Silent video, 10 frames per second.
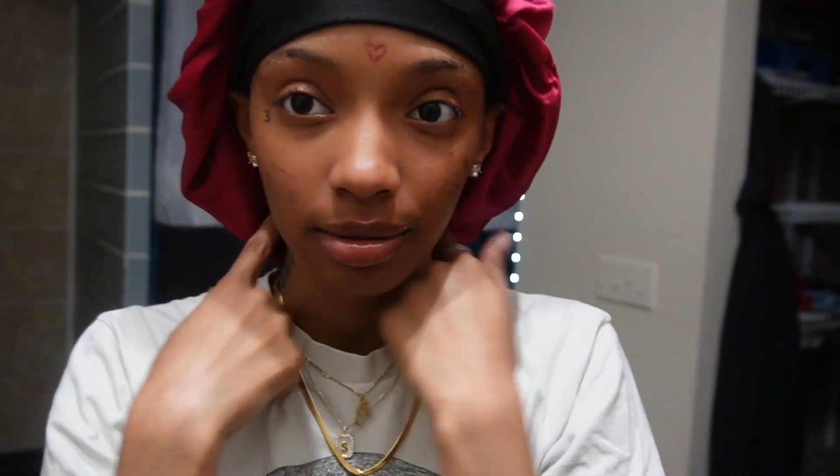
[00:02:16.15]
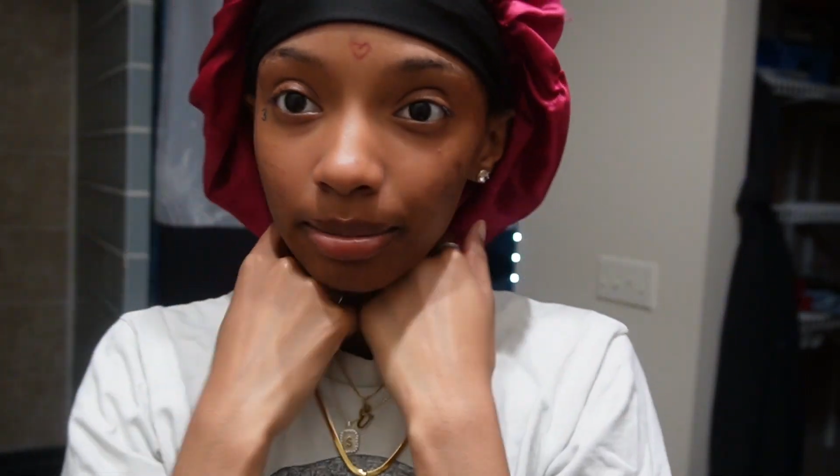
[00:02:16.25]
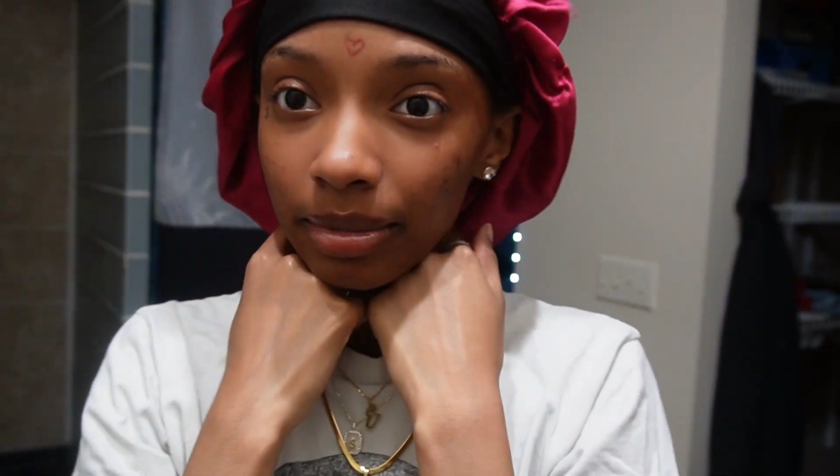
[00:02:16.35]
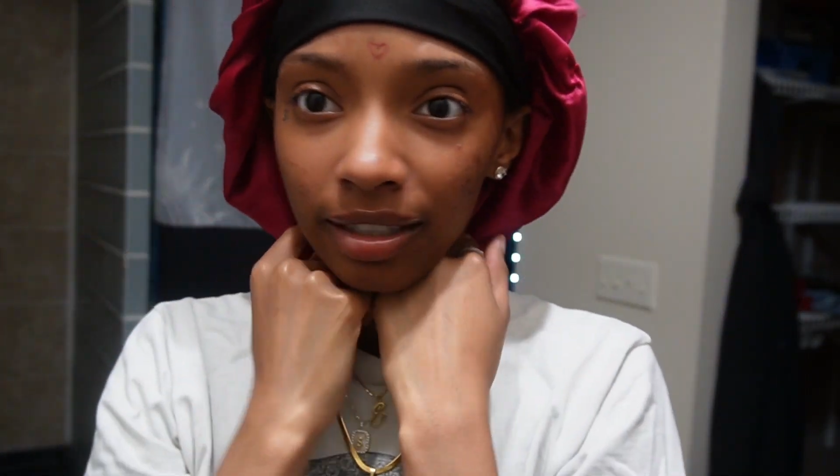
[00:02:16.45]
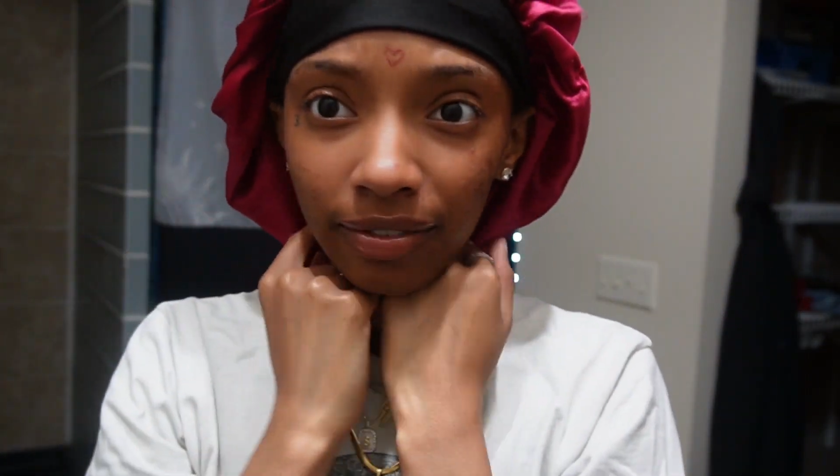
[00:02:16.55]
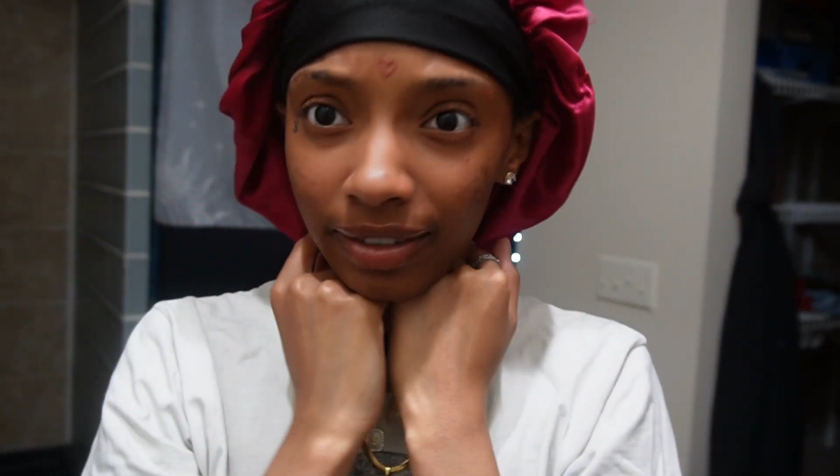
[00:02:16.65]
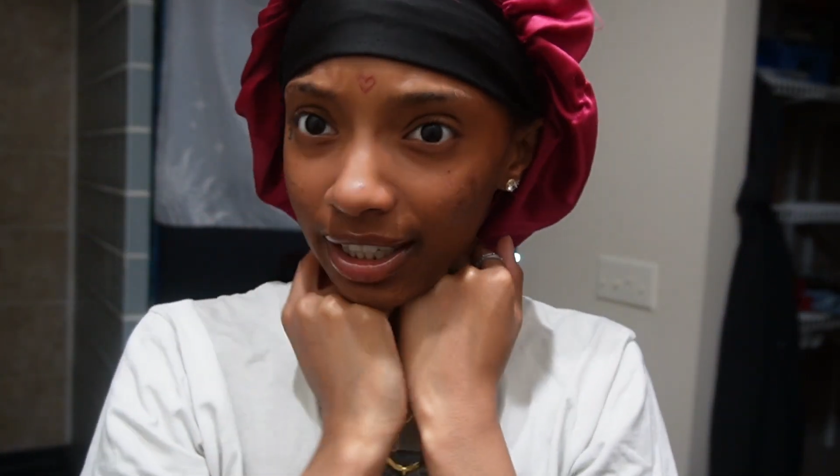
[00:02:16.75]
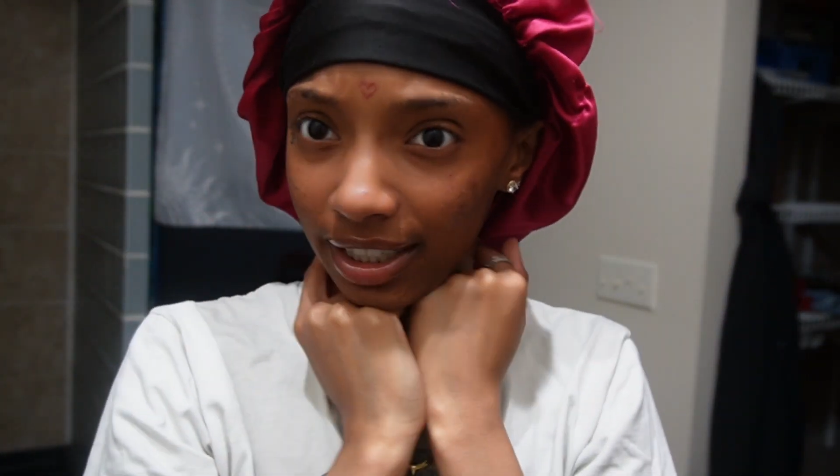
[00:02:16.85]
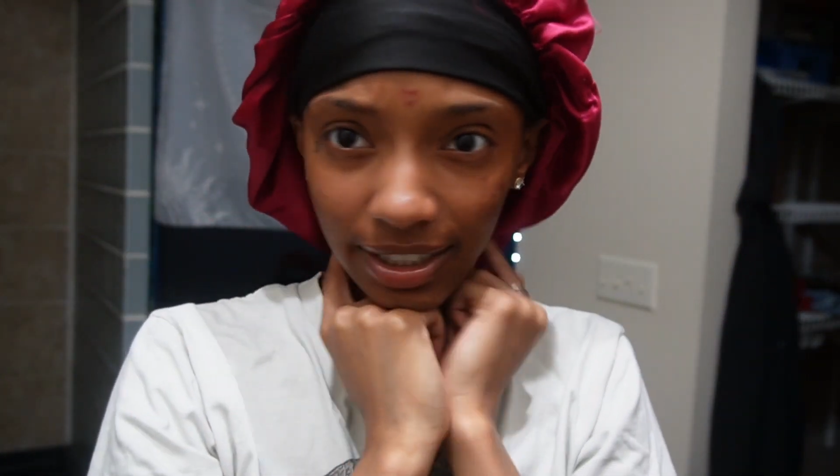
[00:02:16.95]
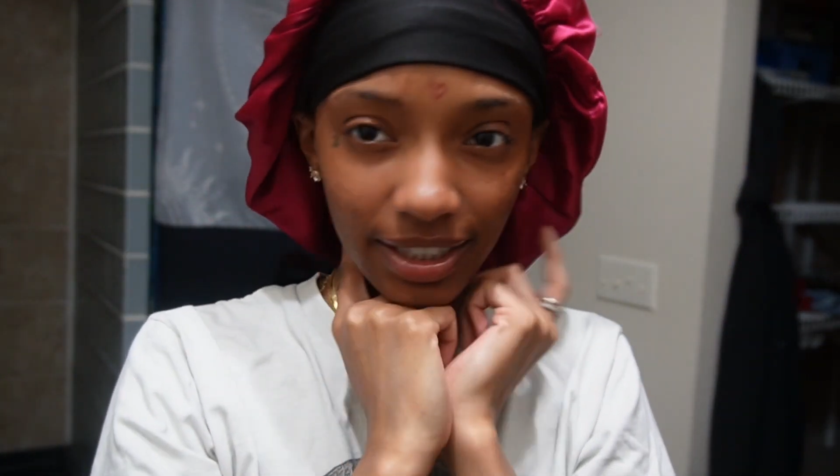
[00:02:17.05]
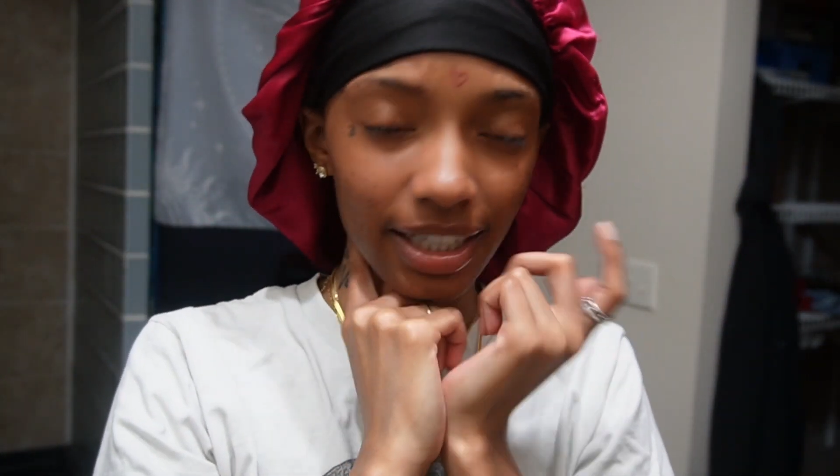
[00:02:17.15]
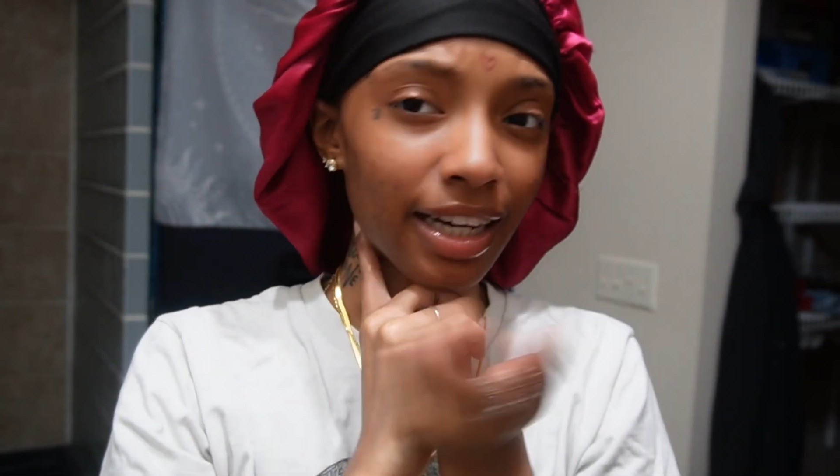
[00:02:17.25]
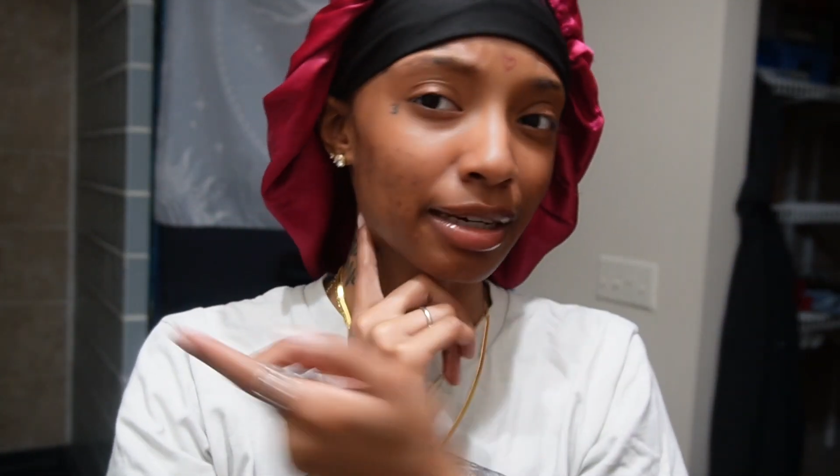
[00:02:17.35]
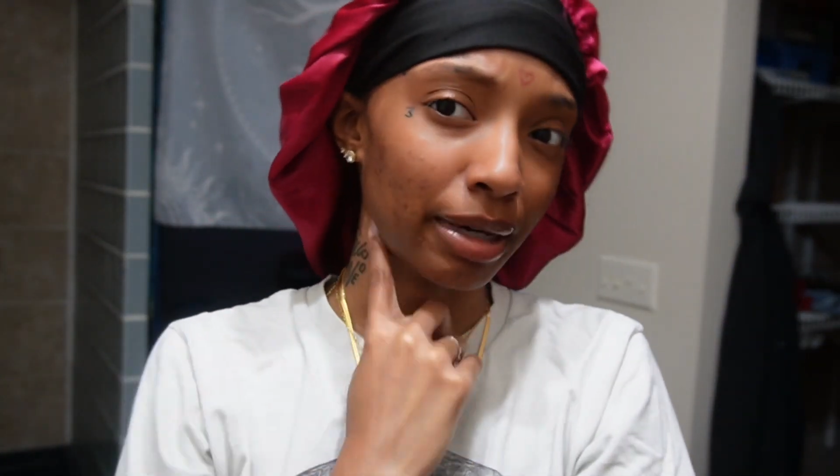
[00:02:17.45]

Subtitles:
motherfucking dyeing my